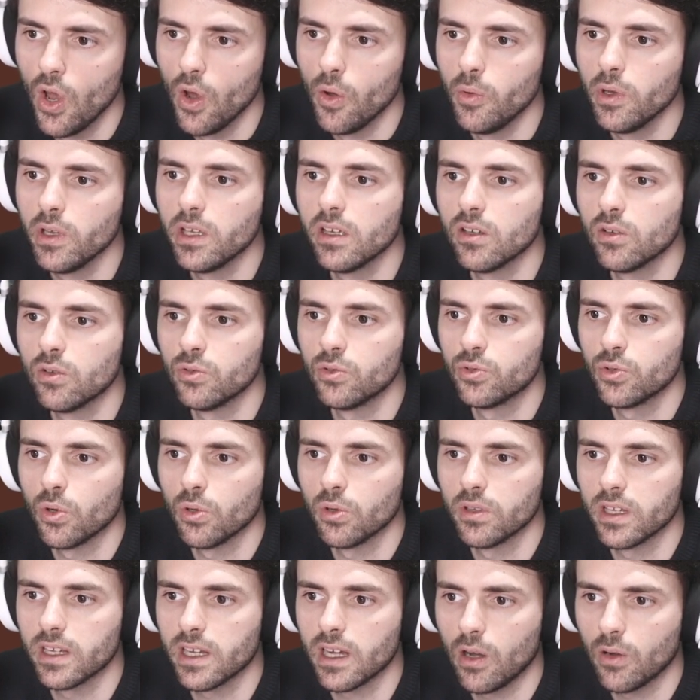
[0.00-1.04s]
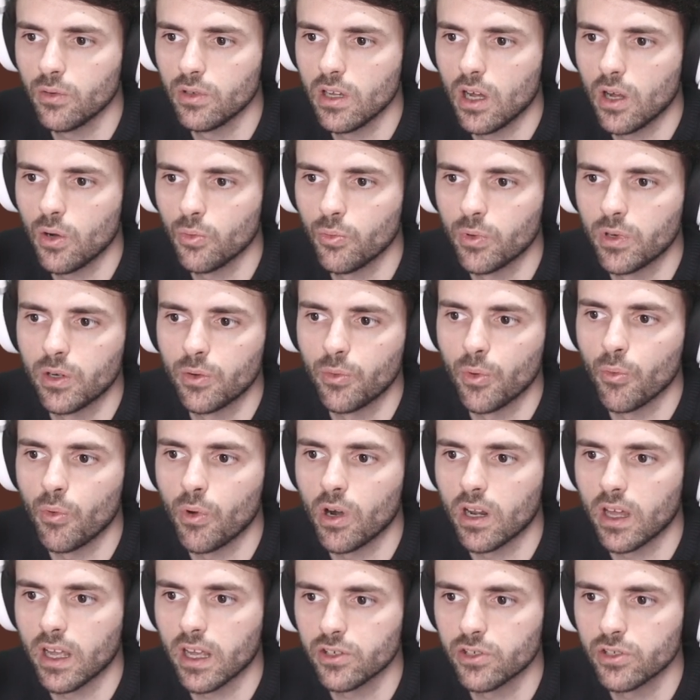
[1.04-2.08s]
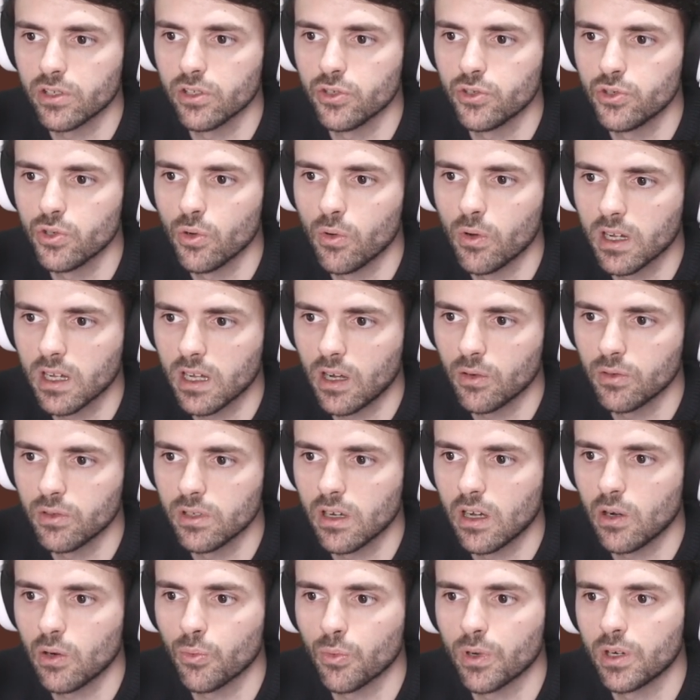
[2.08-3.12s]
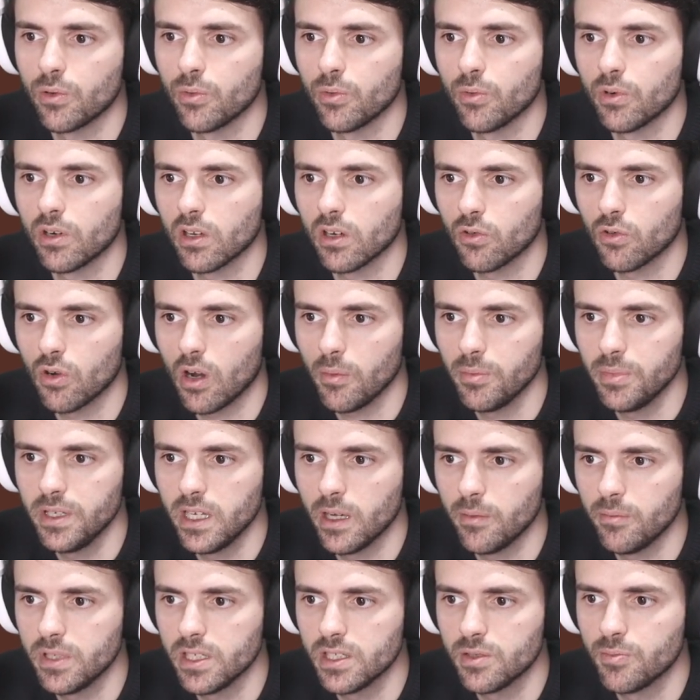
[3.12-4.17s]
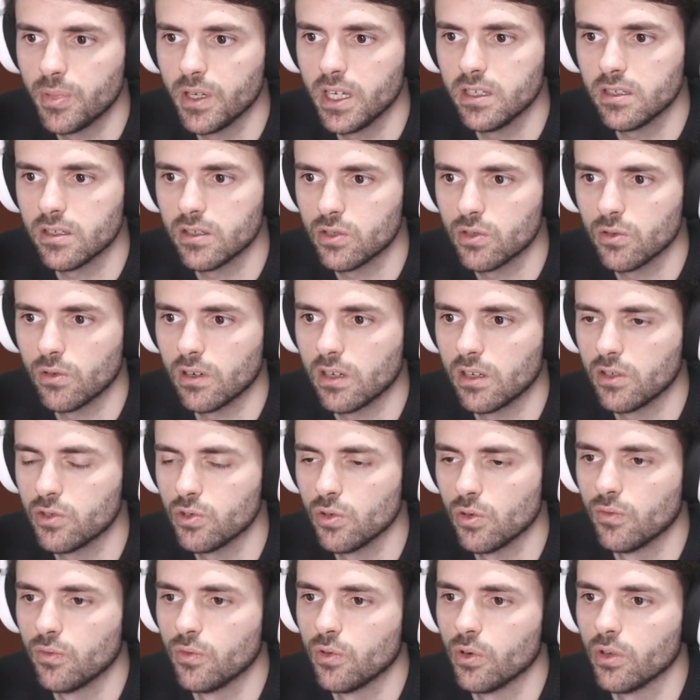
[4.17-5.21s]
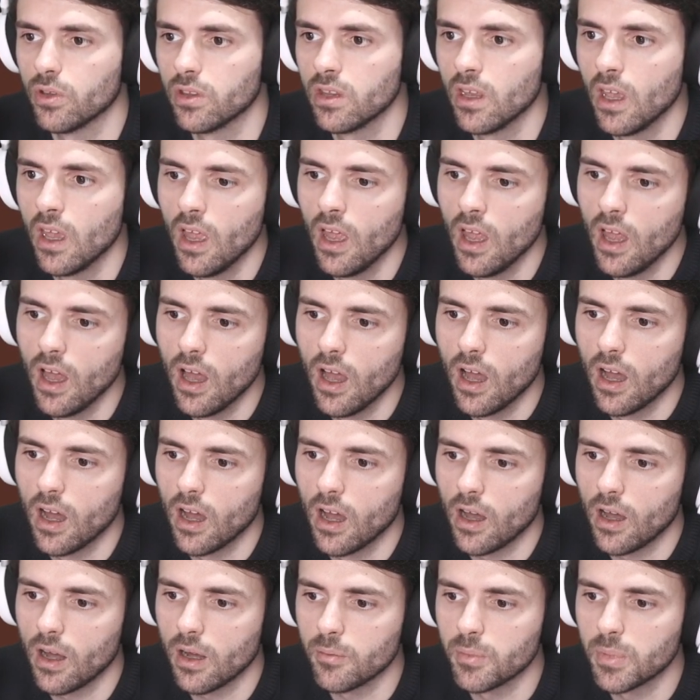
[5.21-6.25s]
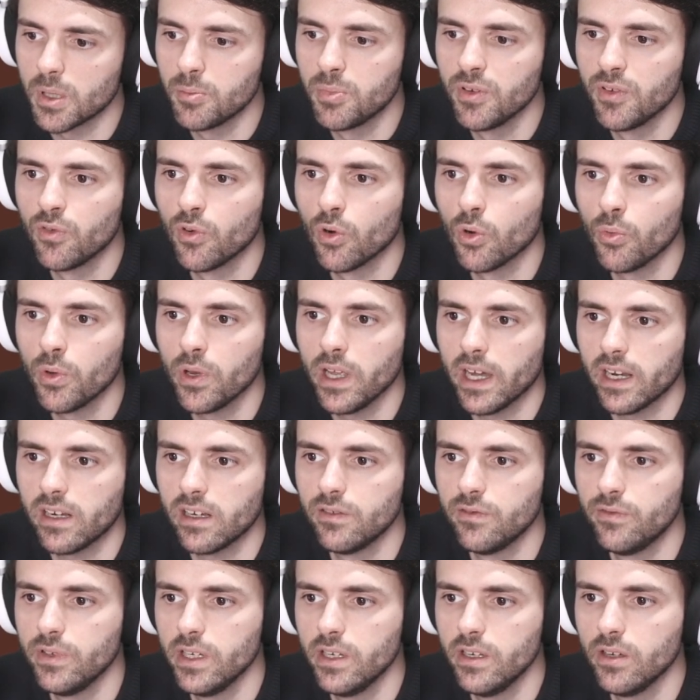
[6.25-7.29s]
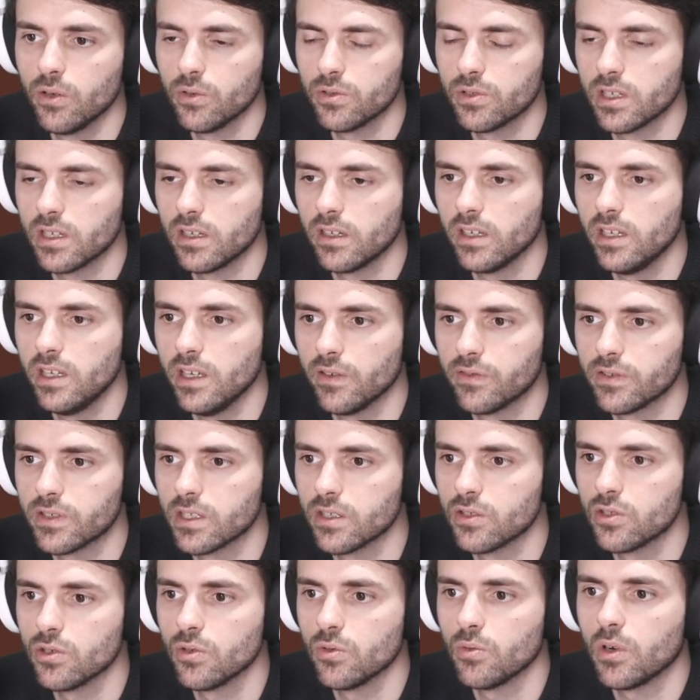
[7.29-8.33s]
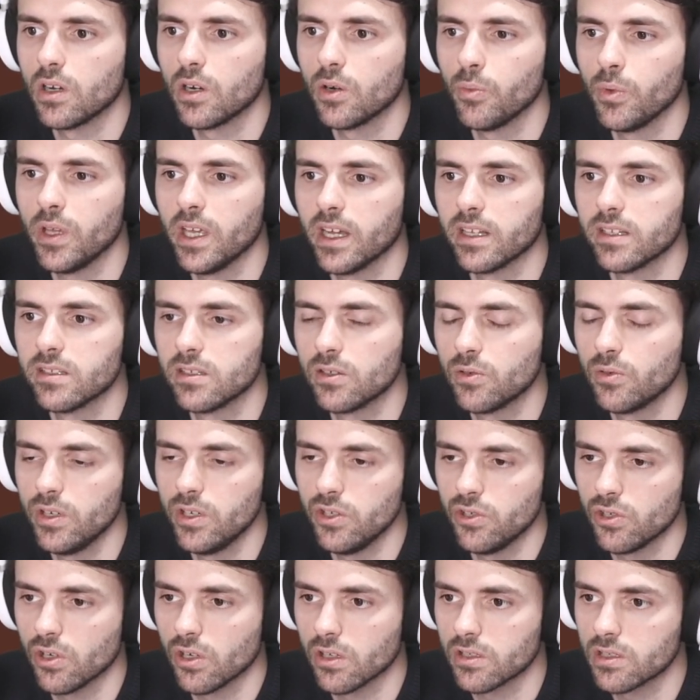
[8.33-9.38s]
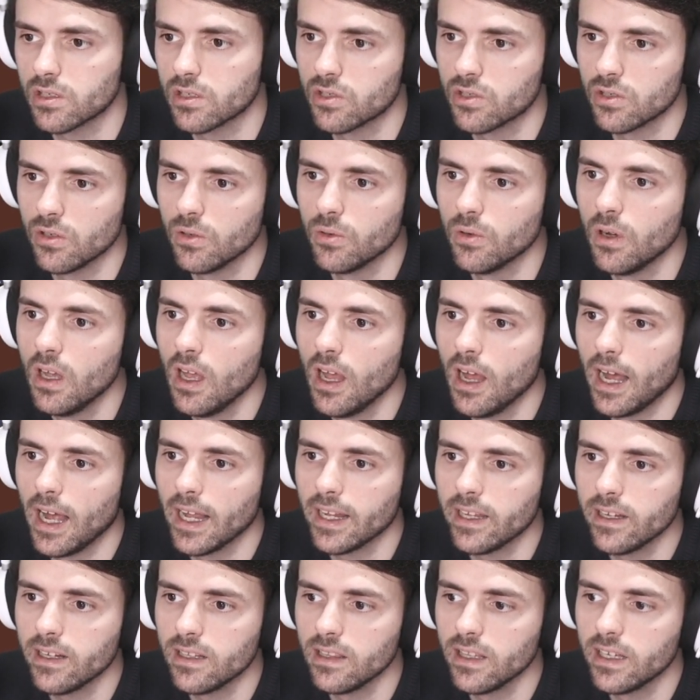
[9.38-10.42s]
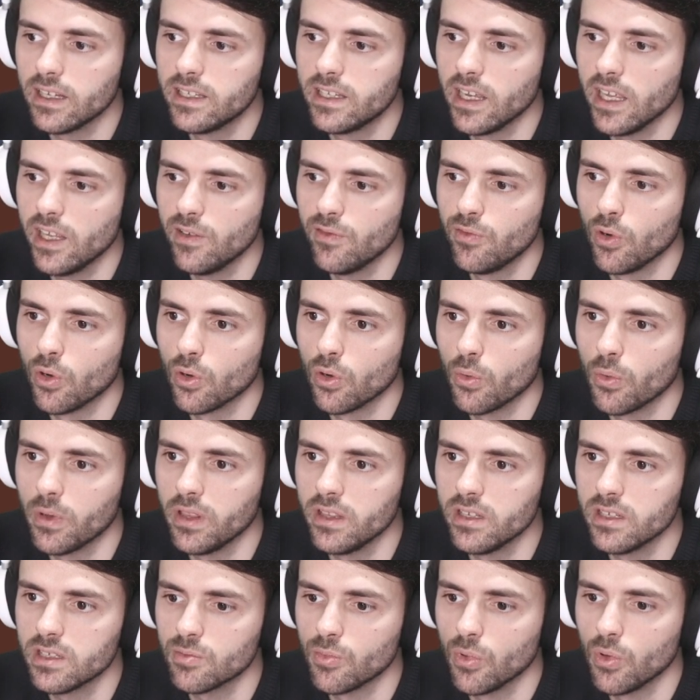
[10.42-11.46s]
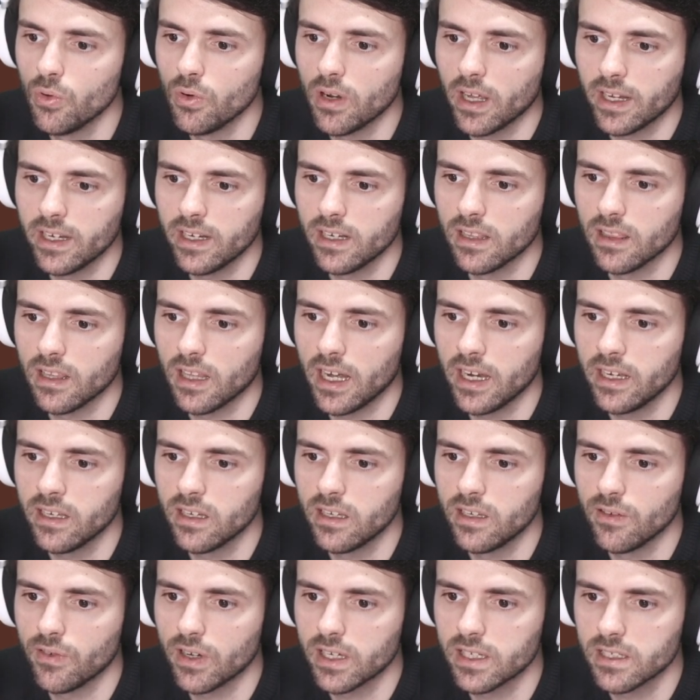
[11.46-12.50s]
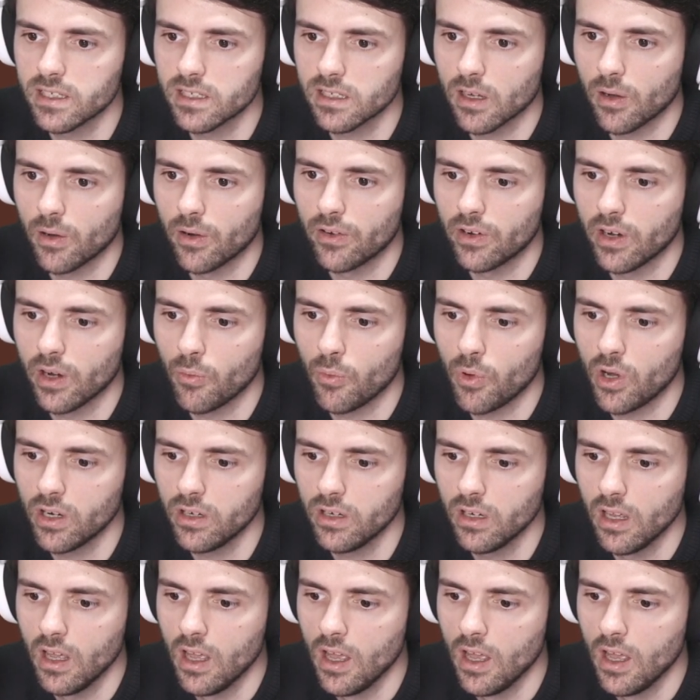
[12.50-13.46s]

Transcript: We can control the countdown, whether we want to actually show a countdown, whether we want to crop the empty space, and so on and so forth. But before we added videos and GIFs and so on, we had screenshots. So I can click take photo in this mode. I can align the devices however I want.